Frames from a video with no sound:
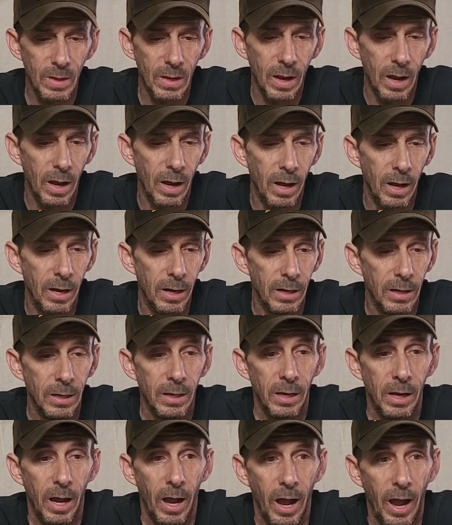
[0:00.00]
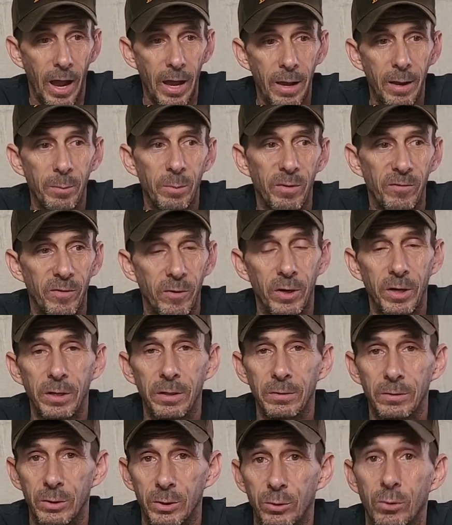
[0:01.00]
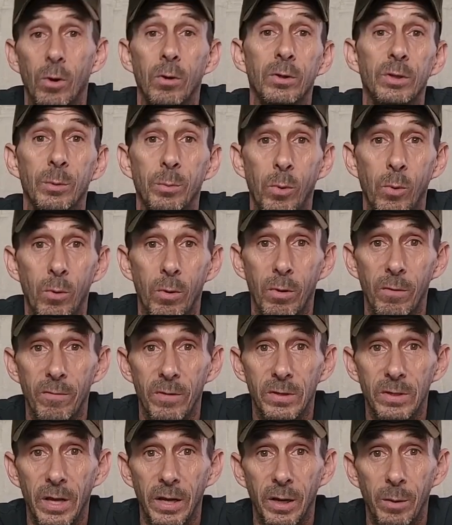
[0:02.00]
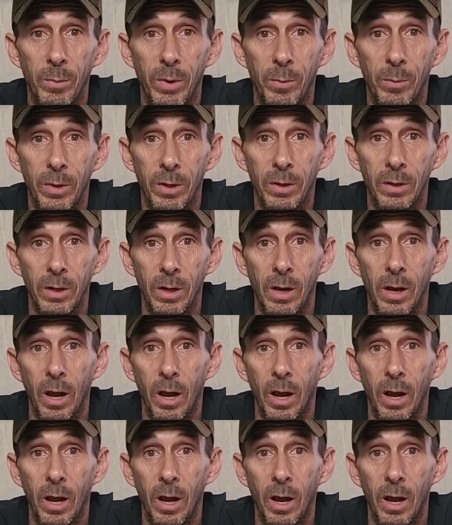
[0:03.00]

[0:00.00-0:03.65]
I am a very strong supporter of the Second Amendment.